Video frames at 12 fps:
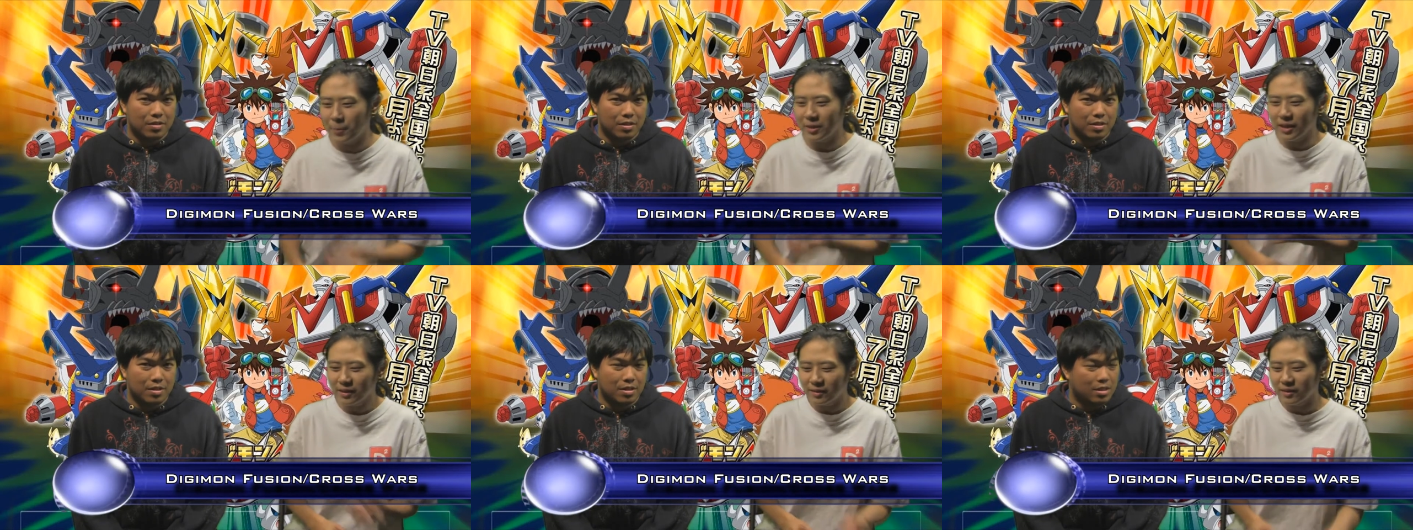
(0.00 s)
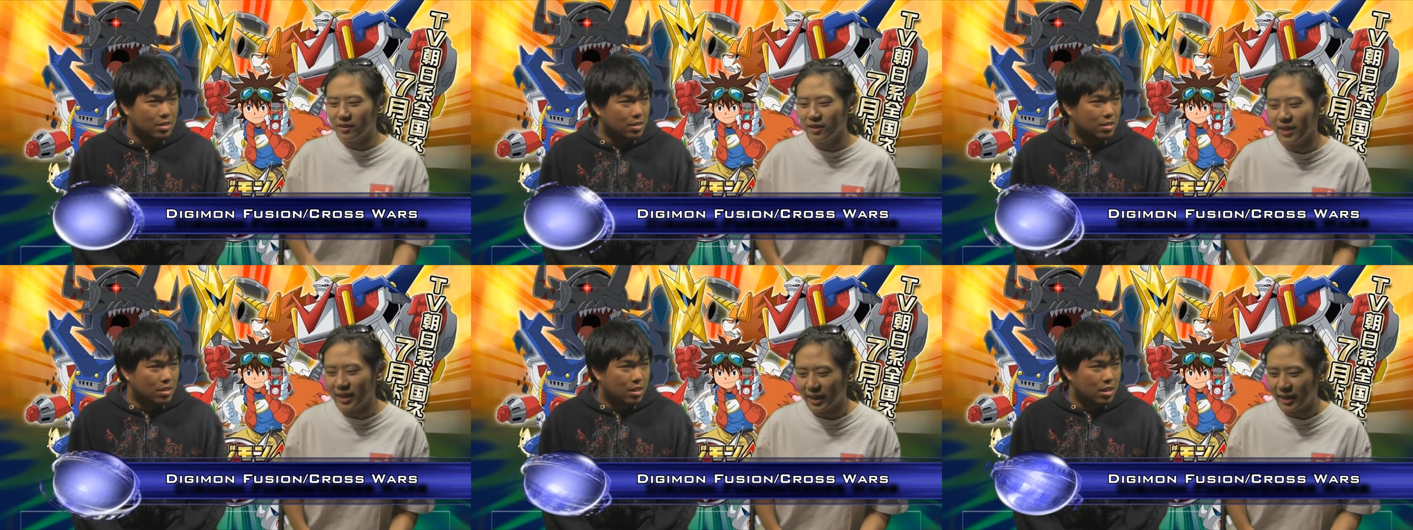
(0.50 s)
Speaker 1: But
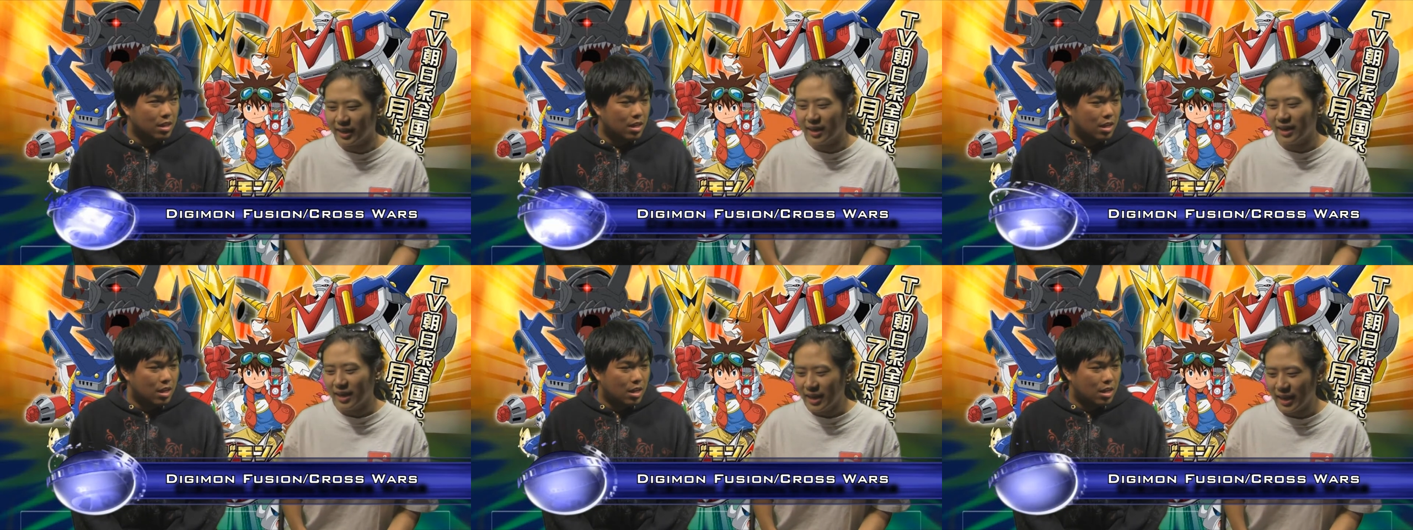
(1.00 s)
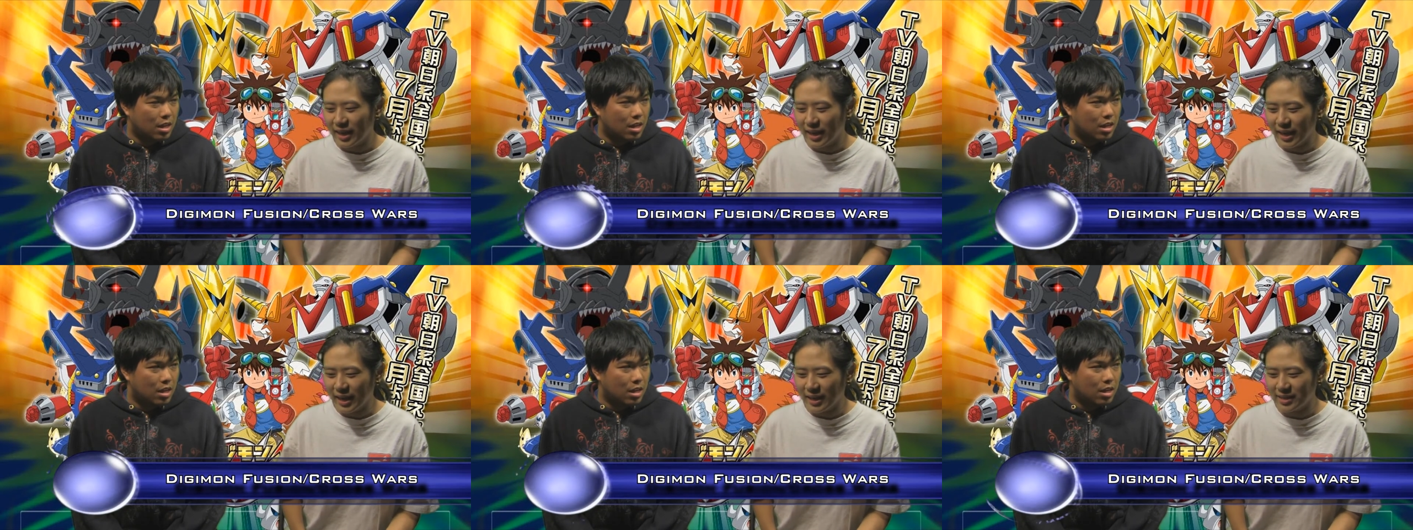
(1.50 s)
Nickelodeon
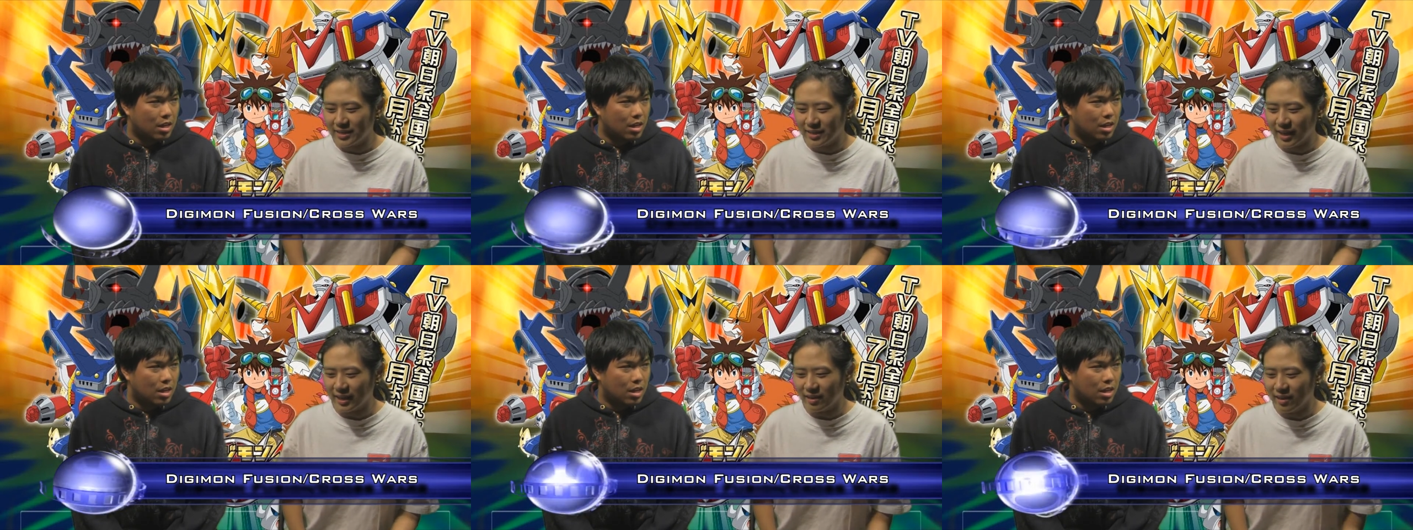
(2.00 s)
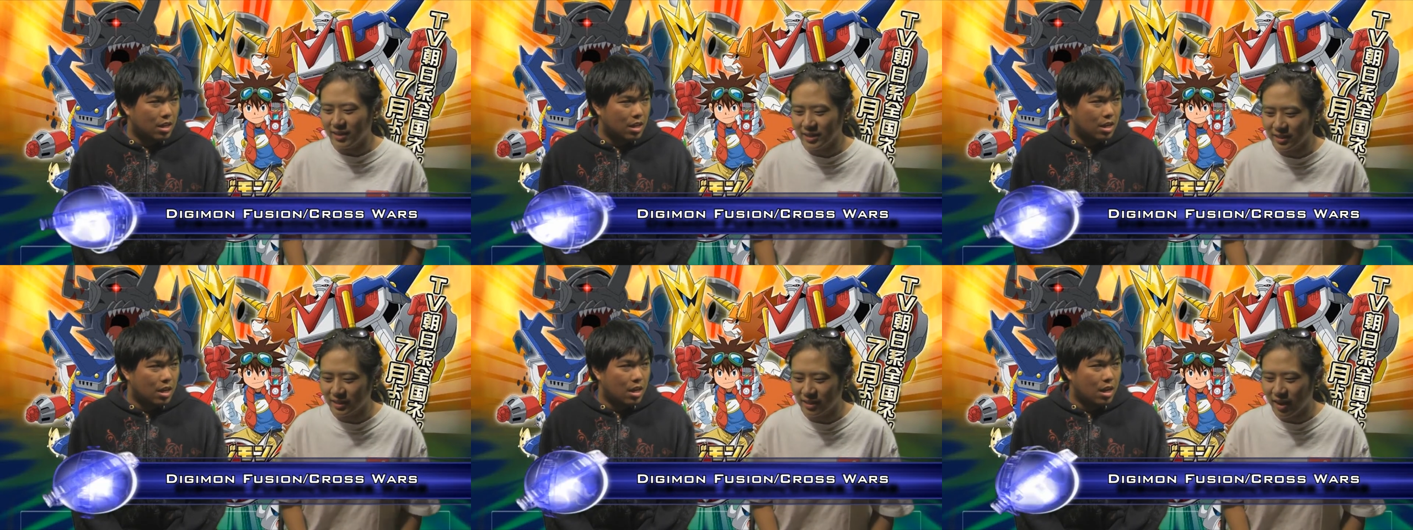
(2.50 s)
is like,
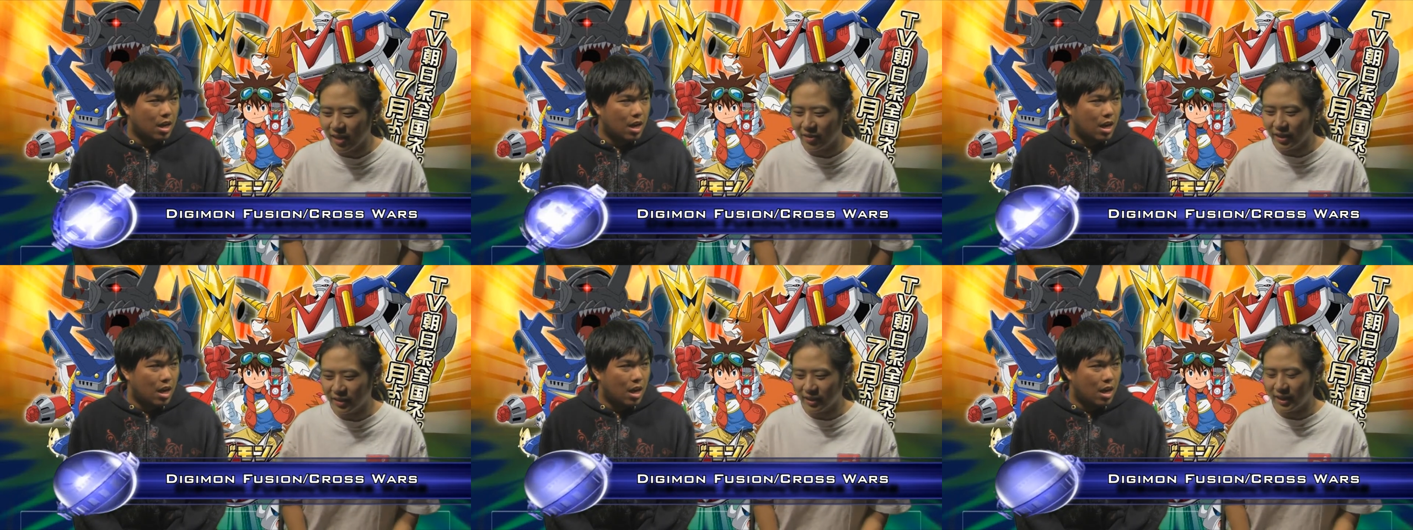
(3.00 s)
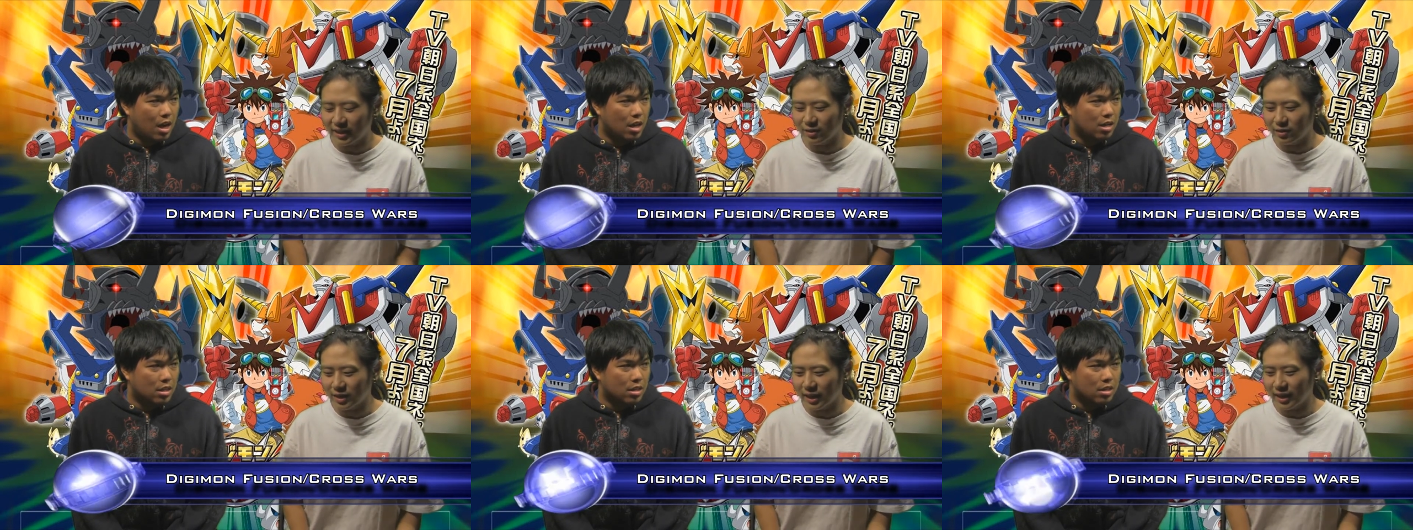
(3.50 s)
honest to God, they're
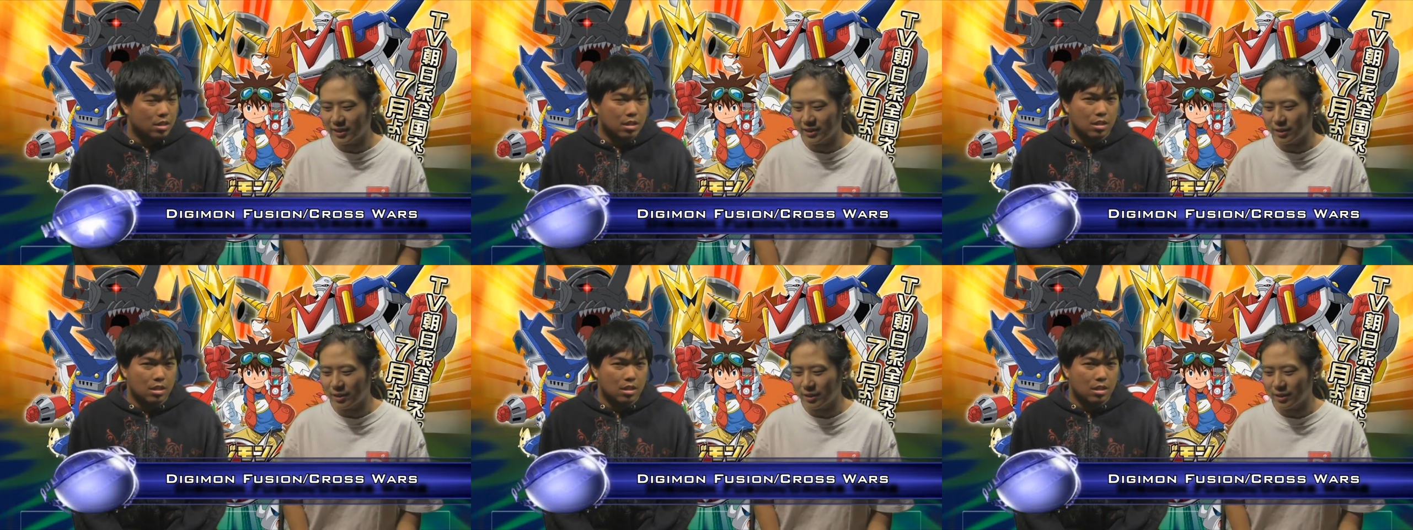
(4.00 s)
like, okay,